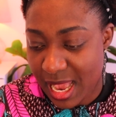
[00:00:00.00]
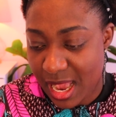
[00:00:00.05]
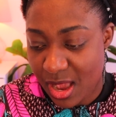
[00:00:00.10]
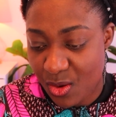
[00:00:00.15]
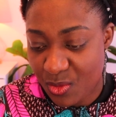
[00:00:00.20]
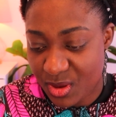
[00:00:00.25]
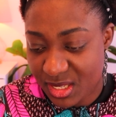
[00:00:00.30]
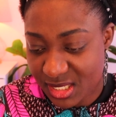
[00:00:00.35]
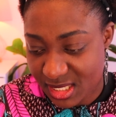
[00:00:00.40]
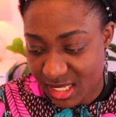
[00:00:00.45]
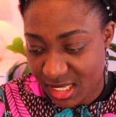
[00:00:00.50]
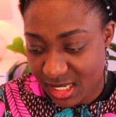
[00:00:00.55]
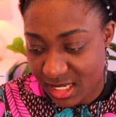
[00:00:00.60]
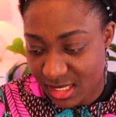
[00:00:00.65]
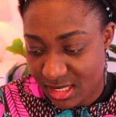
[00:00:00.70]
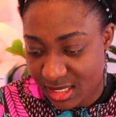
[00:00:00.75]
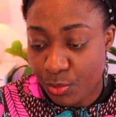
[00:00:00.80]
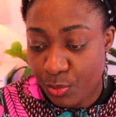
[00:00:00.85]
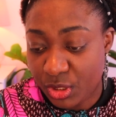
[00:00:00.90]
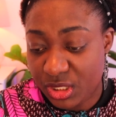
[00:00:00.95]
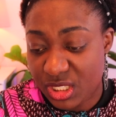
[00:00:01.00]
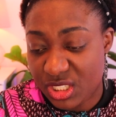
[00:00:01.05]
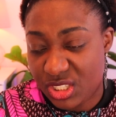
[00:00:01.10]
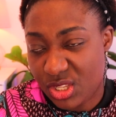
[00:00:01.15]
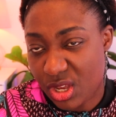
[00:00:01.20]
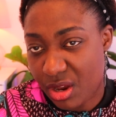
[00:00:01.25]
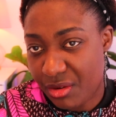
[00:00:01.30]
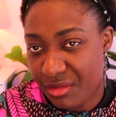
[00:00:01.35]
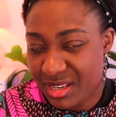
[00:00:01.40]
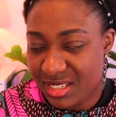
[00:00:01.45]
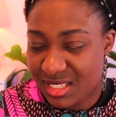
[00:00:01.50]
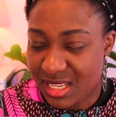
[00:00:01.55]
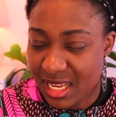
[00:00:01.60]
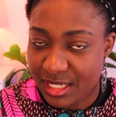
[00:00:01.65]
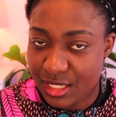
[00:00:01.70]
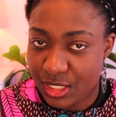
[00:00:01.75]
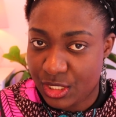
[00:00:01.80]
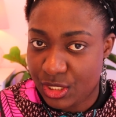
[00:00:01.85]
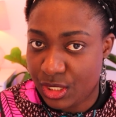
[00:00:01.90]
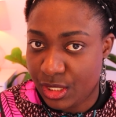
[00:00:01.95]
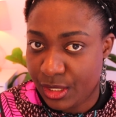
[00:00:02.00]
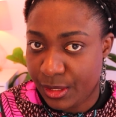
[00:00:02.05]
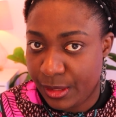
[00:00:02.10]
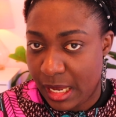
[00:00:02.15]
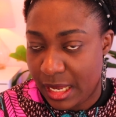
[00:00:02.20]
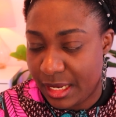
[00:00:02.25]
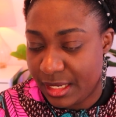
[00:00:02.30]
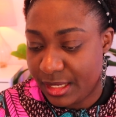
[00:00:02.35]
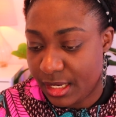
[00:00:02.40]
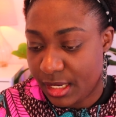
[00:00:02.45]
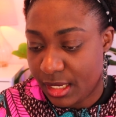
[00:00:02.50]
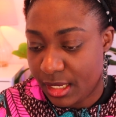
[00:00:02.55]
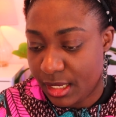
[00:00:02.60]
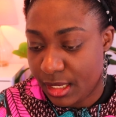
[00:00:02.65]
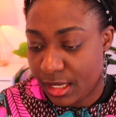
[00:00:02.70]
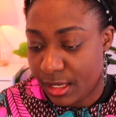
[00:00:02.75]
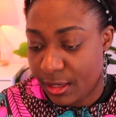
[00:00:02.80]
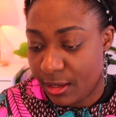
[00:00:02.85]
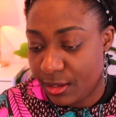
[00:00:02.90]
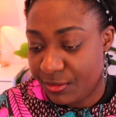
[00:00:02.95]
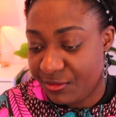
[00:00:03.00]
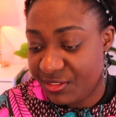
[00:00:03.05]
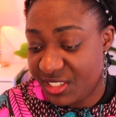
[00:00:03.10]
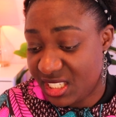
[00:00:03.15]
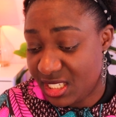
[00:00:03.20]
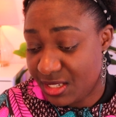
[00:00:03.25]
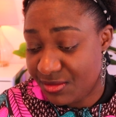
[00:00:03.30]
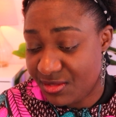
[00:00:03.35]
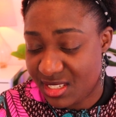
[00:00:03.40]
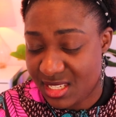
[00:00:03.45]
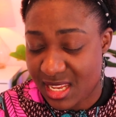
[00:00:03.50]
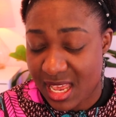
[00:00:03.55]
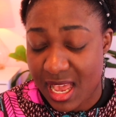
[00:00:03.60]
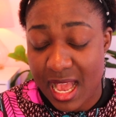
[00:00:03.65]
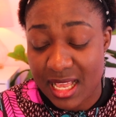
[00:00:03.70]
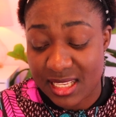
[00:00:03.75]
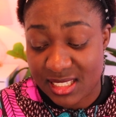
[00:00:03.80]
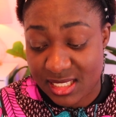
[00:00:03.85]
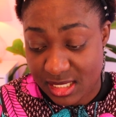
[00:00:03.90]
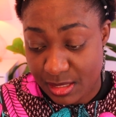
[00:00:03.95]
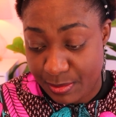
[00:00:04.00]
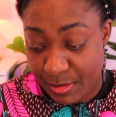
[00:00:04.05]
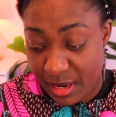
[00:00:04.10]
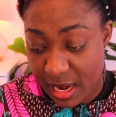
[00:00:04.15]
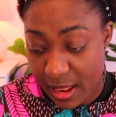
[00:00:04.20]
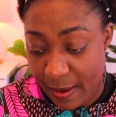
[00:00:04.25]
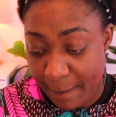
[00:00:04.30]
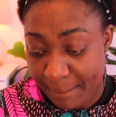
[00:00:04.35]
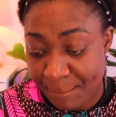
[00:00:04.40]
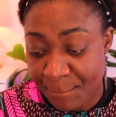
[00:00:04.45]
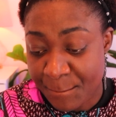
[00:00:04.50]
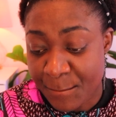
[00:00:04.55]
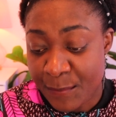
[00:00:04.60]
I always say this. So both the tourist and the visiting visa are similar.